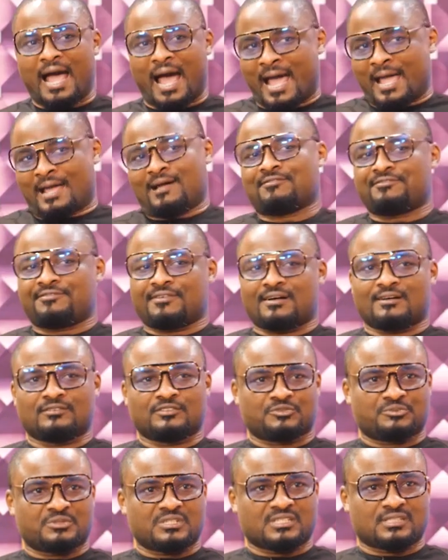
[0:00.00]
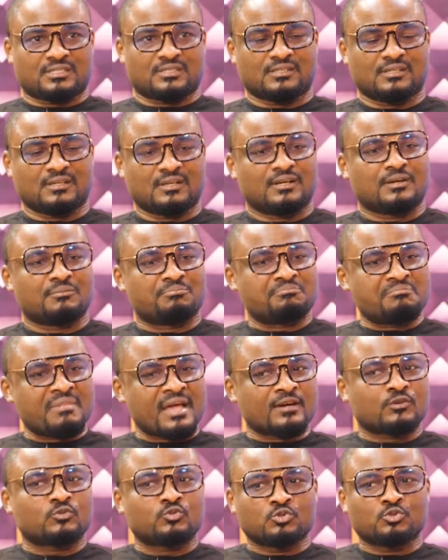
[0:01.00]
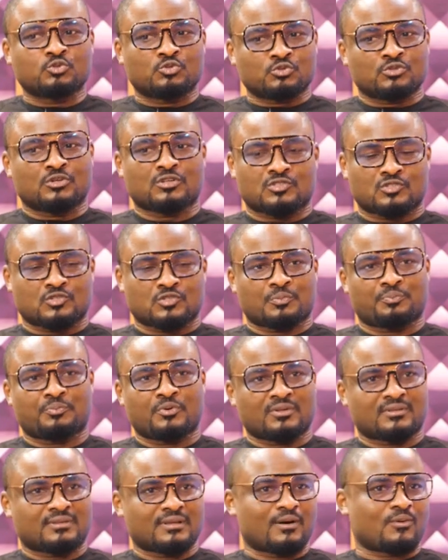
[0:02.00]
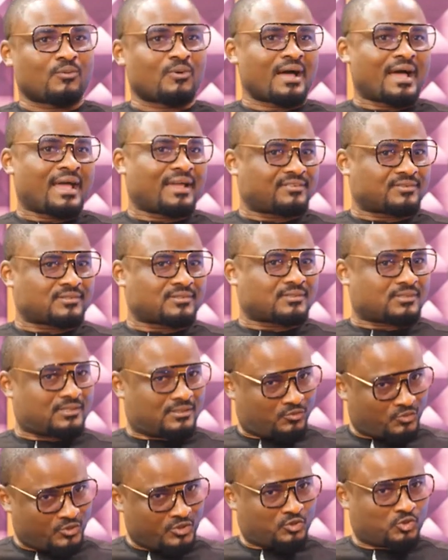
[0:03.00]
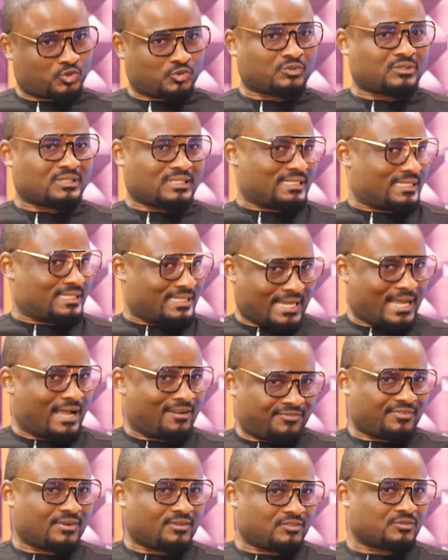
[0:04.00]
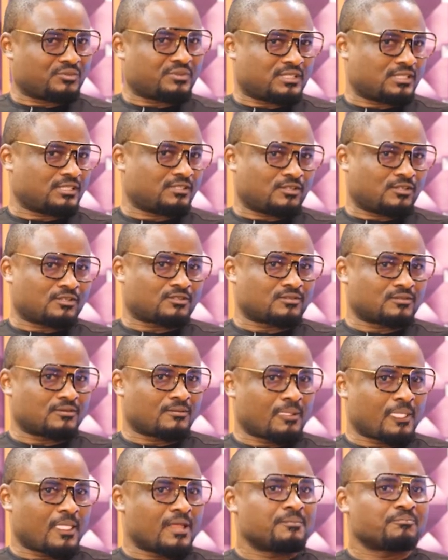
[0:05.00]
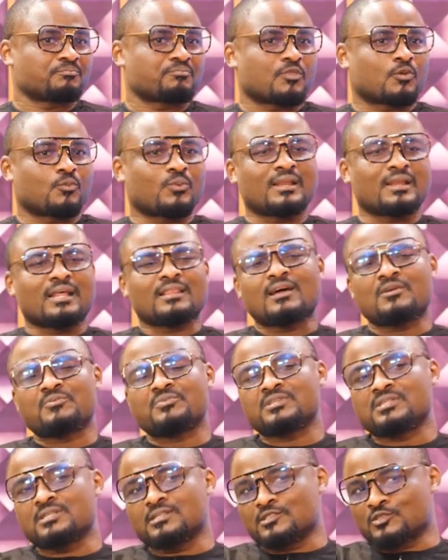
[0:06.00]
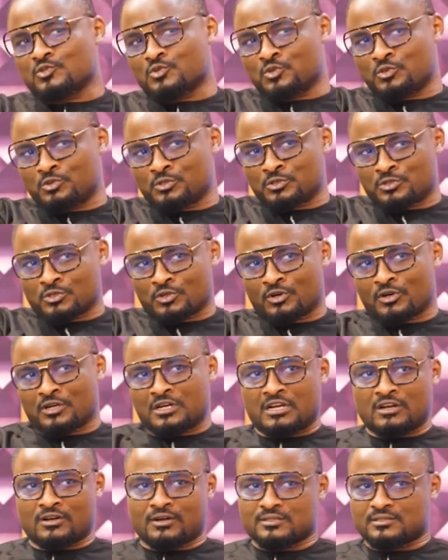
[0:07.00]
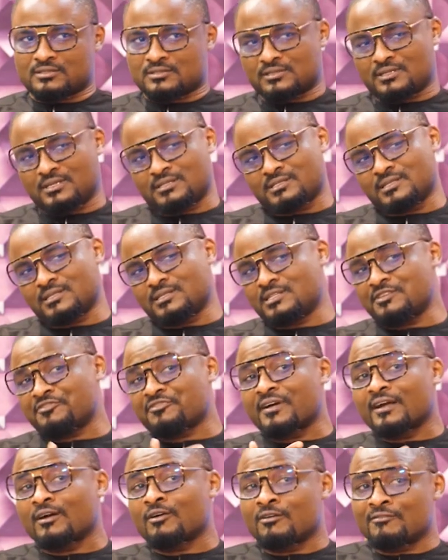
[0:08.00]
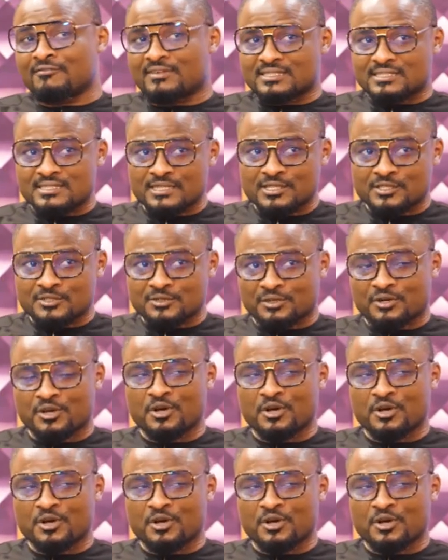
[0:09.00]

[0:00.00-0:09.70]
I have found the reason. Men who do not support their wives, the real truth is they have found a reason not to. Whether that reason is good or not is a different conversation,